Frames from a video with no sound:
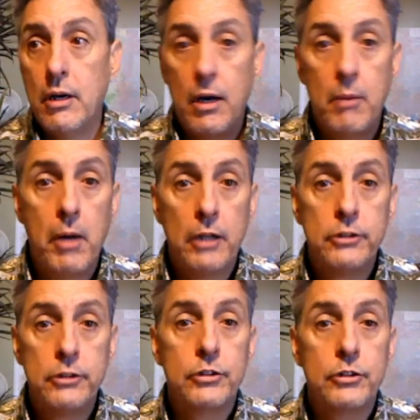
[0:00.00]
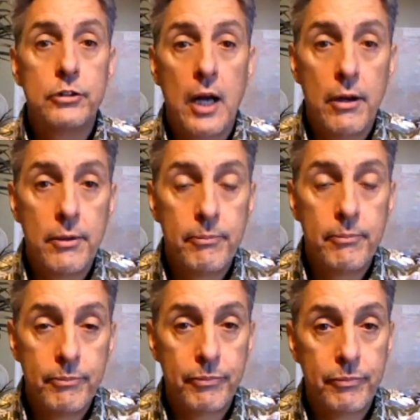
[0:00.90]
a monstrous crowd.
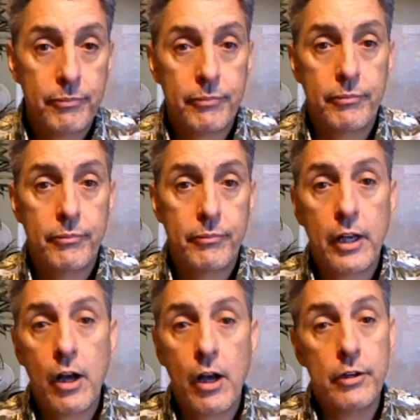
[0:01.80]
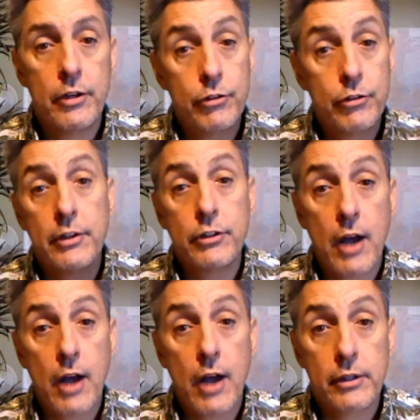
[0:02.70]
They call it driving
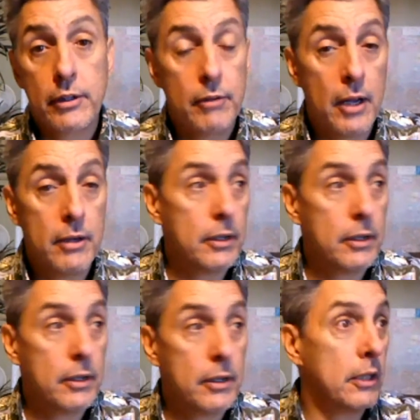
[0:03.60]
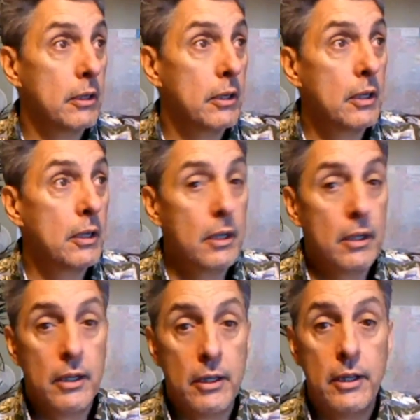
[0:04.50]
traffic, right? You got to get,
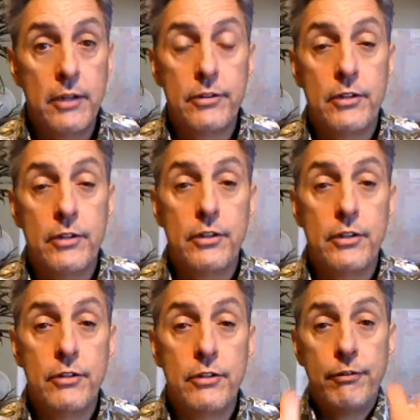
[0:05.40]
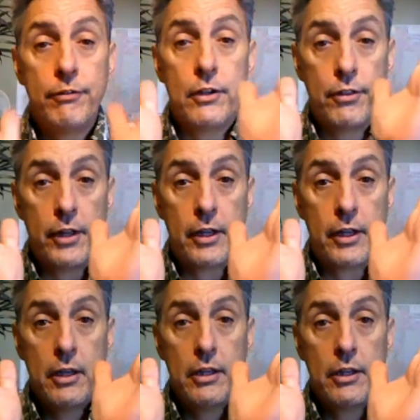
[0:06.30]
it's the funnel thing.
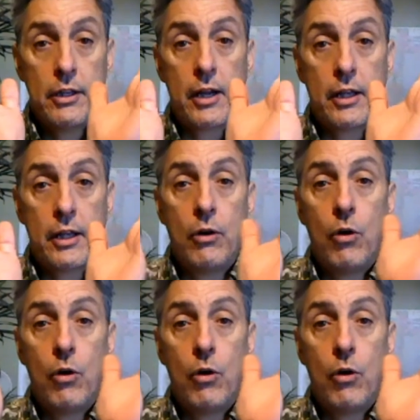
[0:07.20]
You got to get a whole